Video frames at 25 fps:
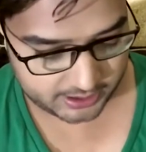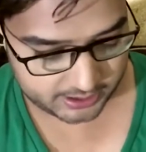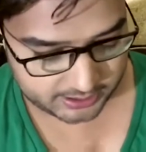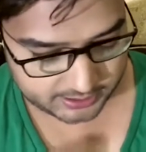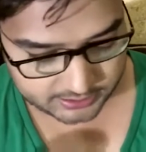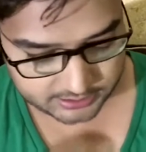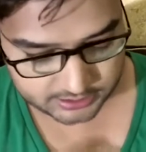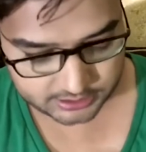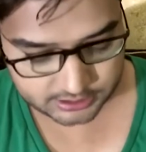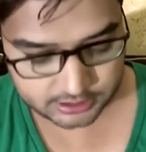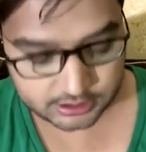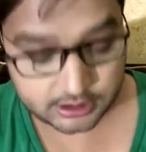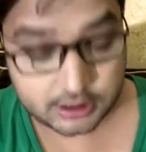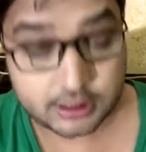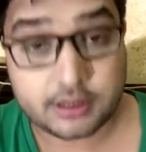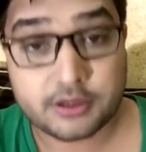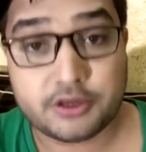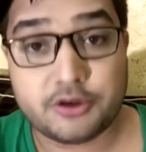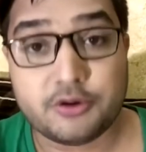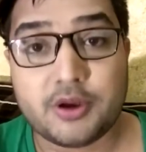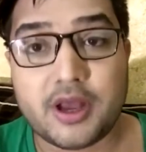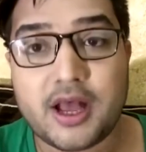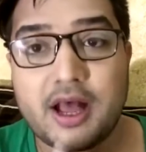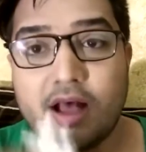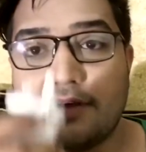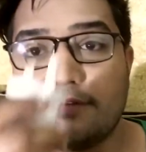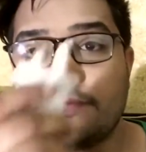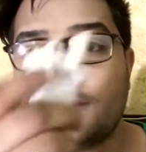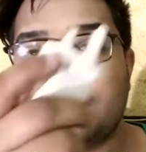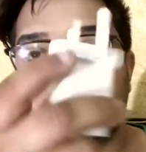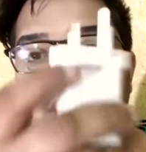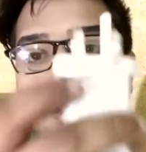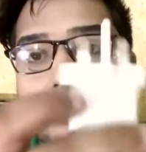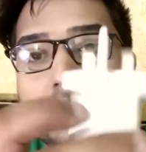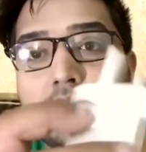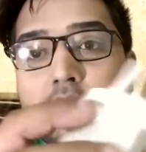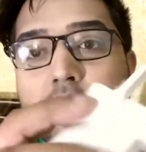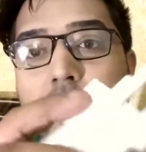and you have
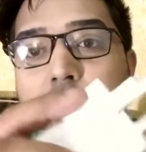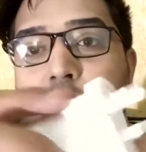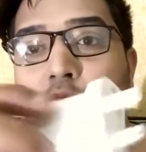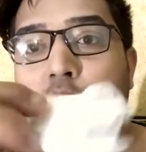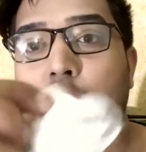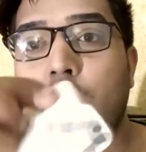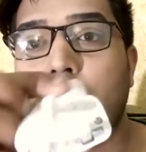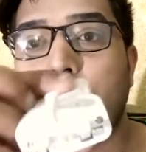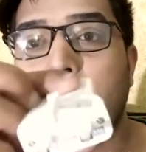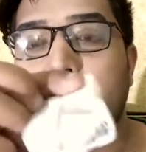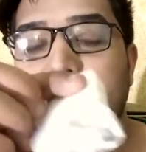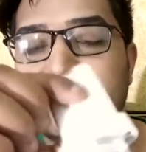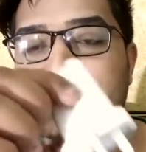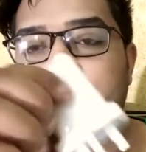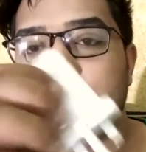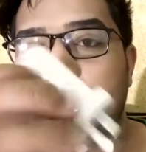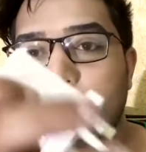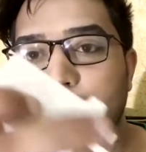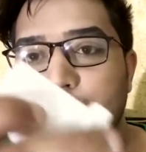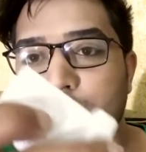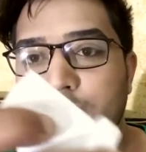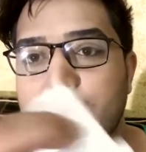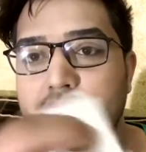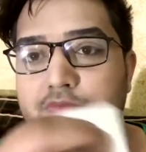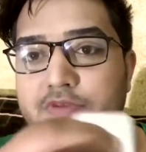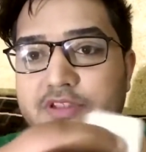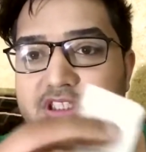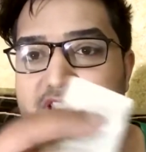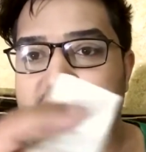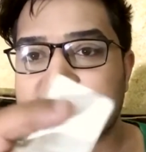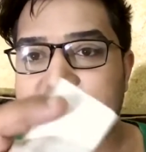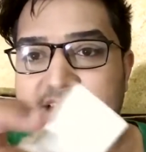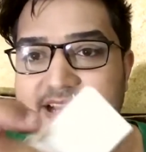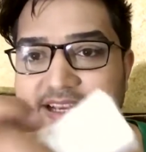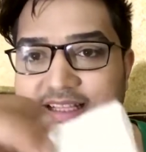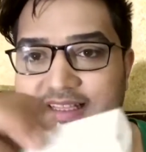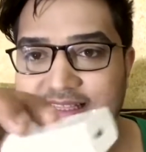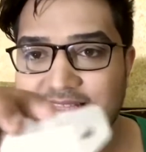a wall adapter, which
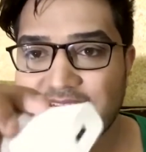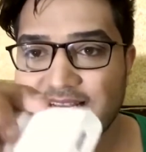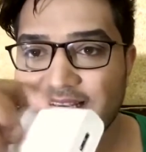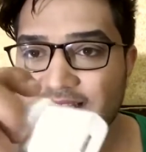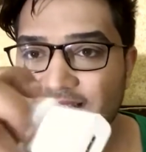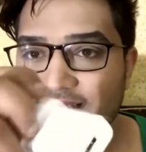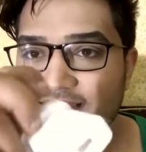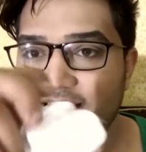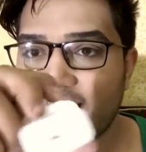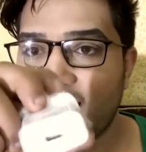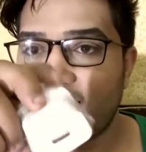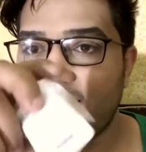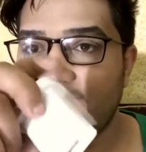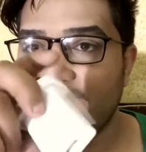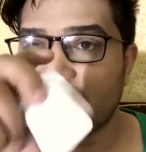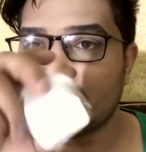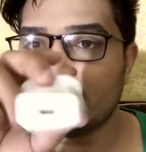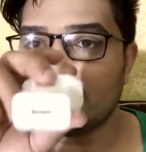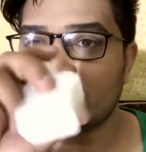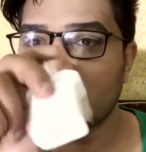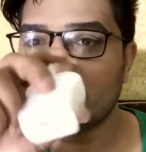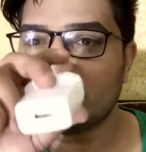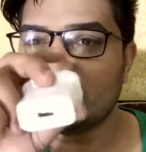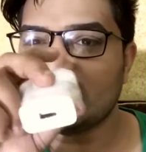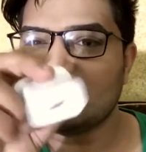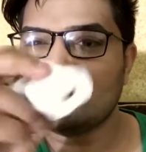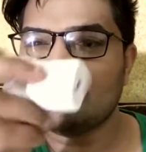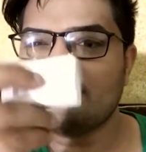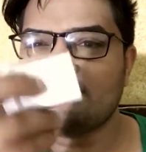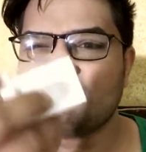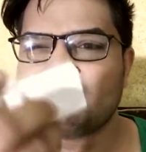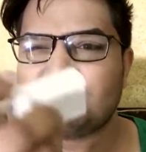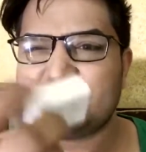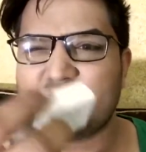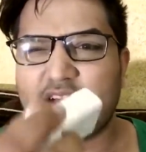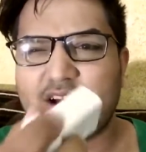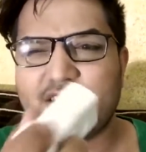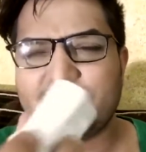is like this, and
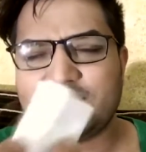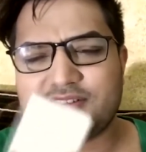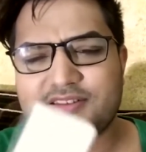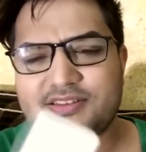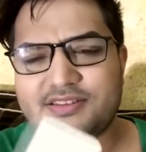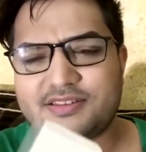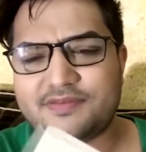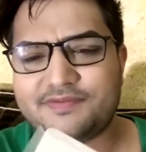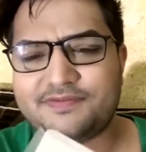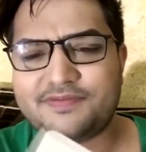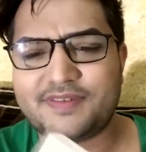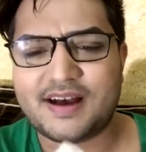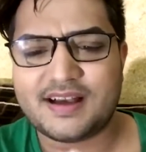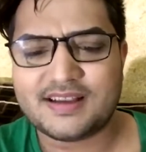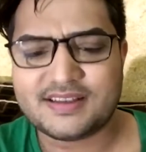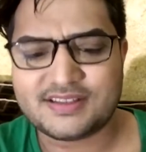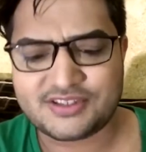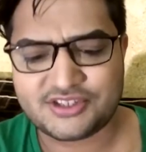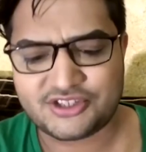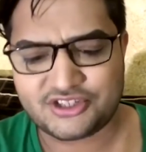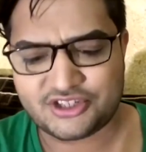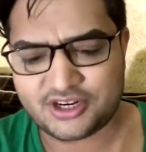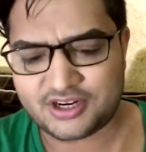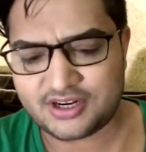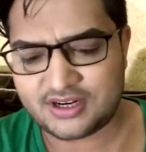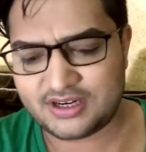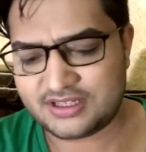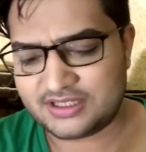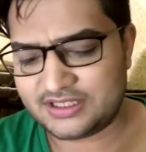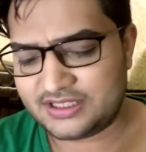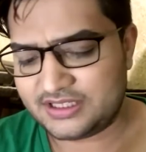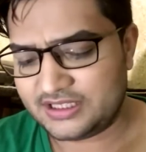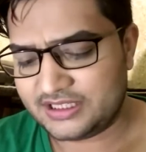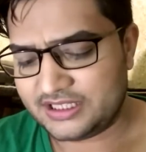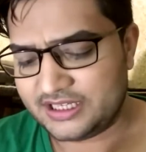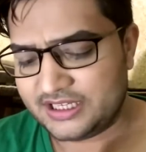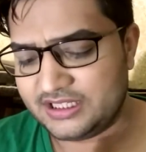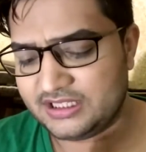not fast
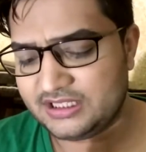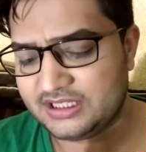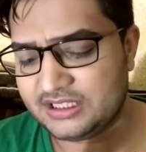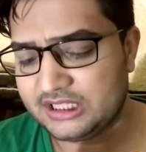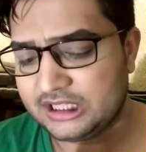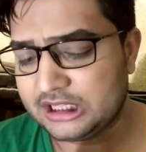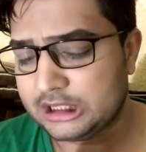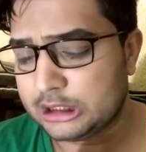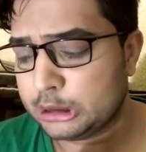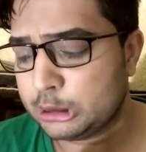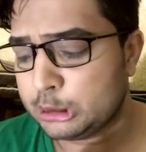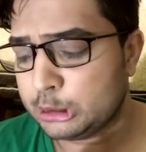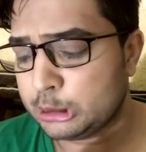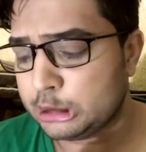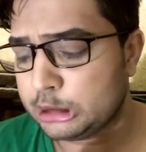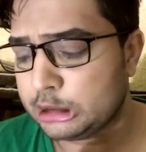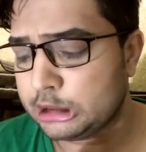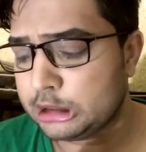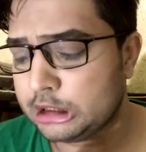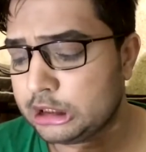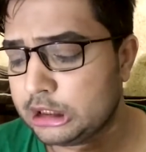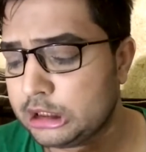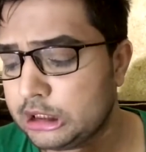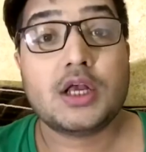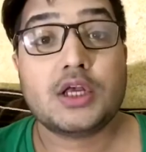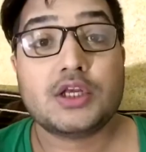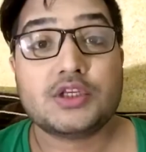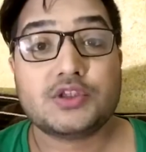charging included.